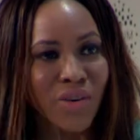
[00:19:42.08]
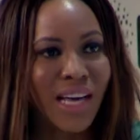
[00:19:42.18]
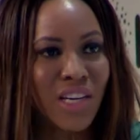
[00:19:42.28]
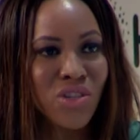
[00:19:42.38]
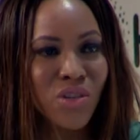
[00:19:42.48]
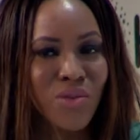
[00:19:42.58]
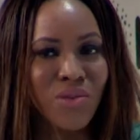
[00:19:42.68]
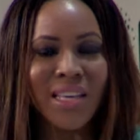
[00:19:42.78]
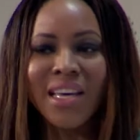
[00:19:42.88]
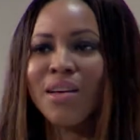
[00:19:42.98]
National
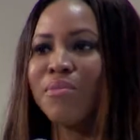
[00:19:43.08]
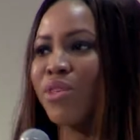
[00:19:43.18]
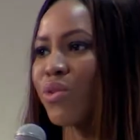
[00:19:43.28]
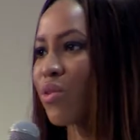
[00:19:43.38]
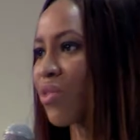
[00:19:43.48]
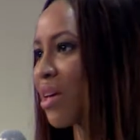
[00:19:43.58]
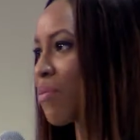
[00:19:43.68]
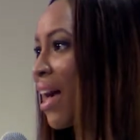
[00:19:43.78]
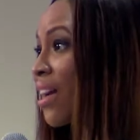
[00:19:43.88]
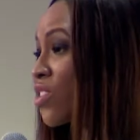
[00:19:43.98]
Museum. You think
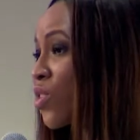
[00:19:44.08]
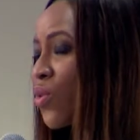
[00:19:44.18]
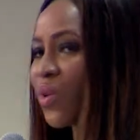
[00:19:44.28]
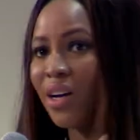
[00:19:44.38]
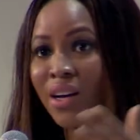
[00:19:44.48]
back to